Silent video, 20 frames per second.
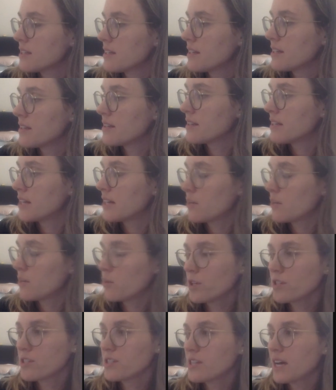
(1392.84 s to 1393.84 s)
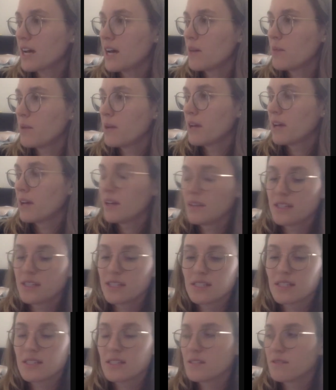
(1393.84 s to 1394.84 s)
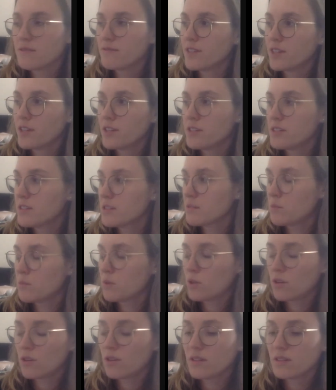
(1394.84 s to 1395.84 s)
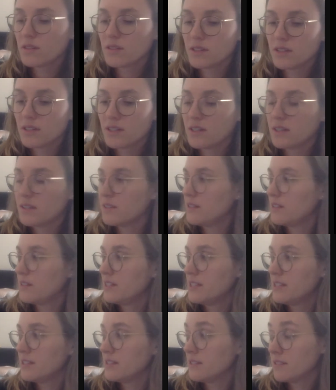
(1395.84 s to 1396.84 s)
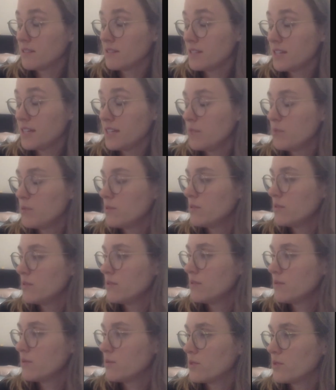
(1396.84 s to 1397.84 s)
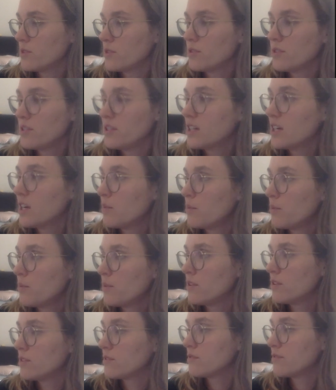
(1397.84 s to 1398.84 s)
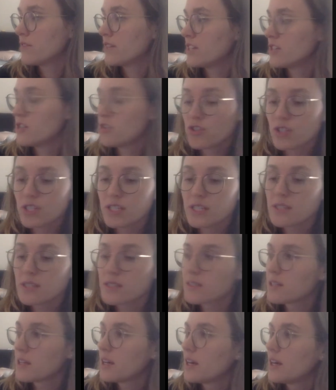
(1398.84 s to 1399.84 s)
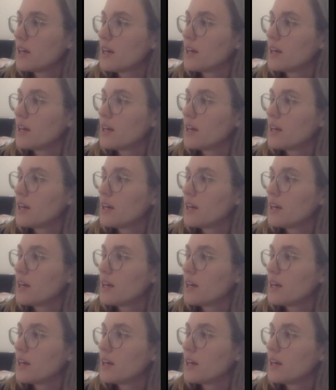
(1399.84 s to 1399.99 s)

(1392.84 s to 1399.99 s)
in the network tab. This is a very small table with only a couple of entries.